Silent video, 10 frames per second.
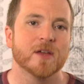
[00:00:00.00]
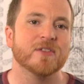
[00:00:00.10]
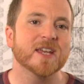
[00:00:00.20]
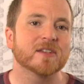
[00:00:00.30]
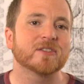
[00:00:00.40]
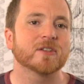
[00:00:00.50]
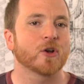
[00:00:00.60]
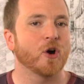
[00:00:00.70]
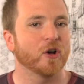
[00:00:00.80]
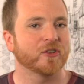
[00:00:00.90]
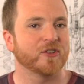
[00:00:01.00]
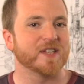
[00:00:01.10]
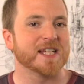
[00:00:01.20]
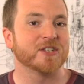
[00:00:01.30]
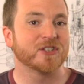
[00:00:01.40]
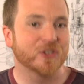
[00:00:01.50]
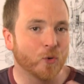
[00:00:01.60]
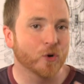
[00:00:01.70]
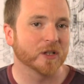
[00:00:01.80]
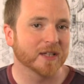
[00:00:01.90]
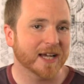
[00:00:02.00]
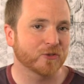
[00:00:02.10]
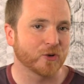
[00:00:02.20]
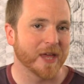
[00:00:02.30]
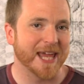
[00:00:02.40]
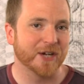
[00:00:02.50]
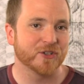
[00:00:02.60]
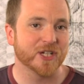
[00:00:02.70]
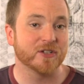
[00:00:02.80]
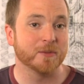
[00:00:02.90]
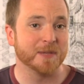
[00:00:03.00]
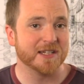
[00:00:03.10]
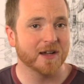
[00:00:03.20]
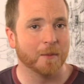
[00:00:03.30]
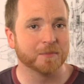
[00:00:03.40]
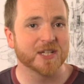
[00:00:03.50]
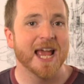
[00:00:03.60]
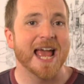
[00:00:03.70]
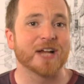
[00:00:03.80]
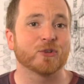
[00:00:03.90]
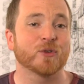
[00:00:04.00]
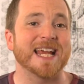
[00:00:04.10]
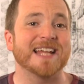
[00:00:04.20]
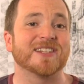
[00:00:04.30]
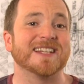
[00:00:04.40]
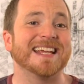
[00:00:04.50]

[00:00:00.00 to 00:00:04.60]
This causes the stored electrical energy to be dumped and creates an